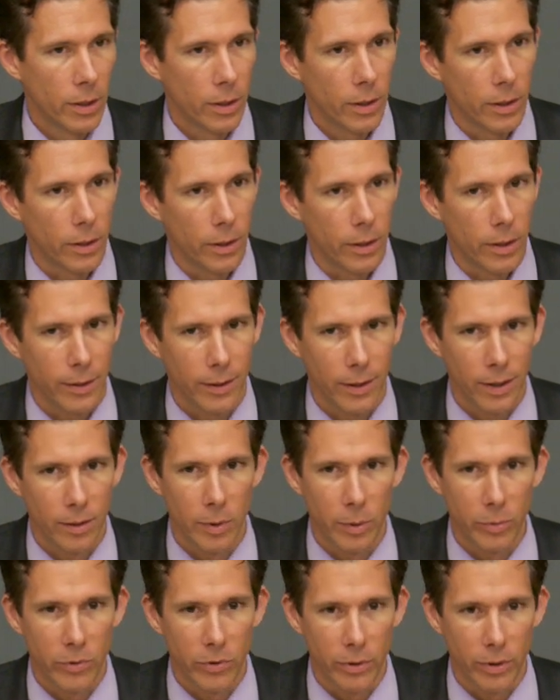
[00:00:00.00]
uh, I think I'm
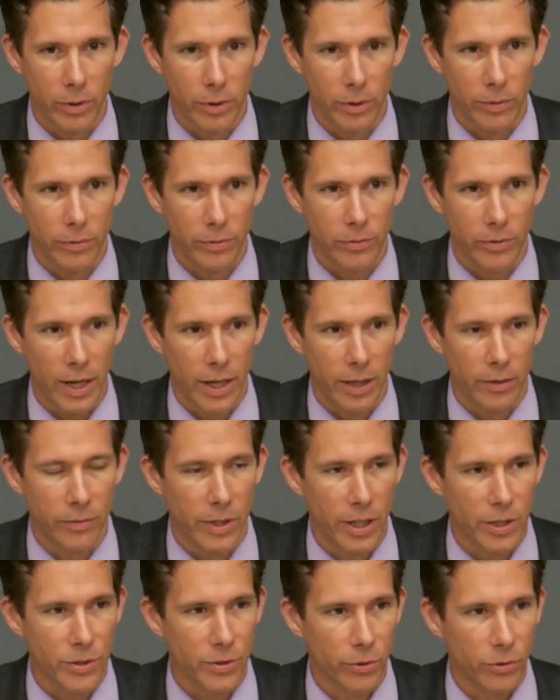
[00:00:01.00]
up to five
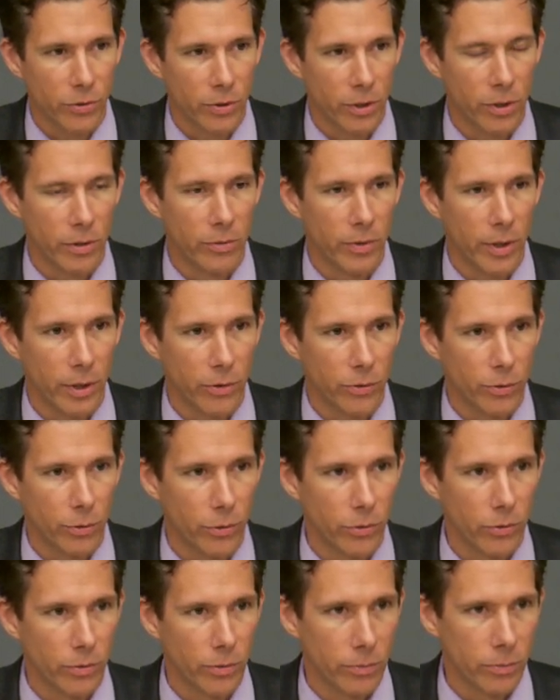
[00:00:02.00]
national security
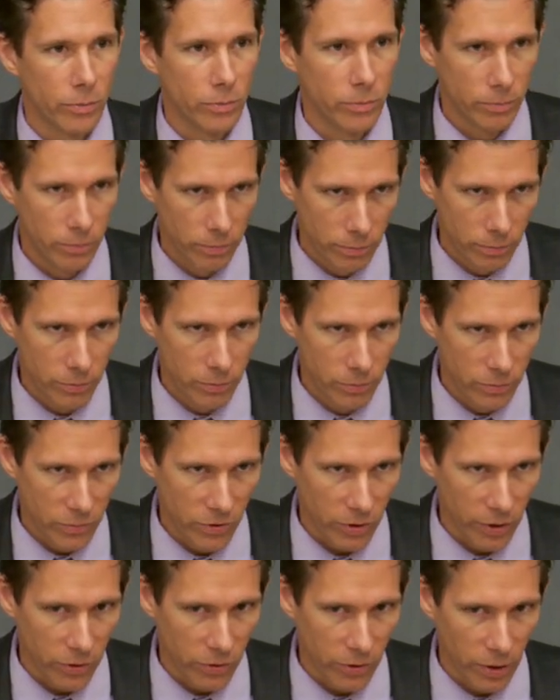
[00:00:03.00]
advisors and
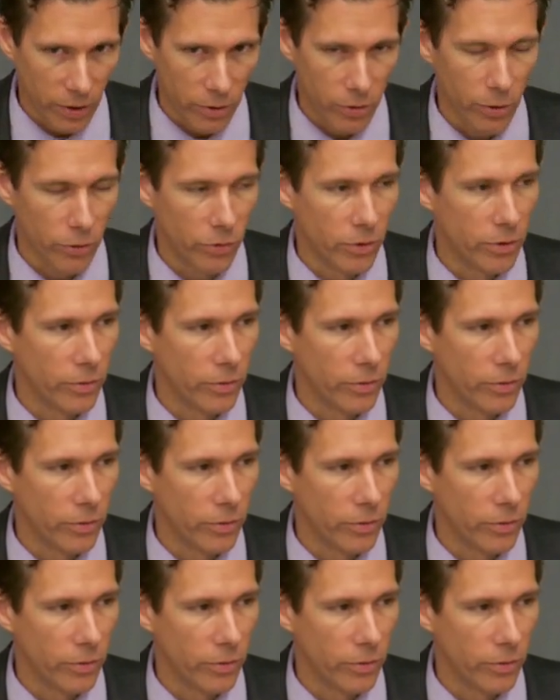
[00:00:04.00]
six secretaries of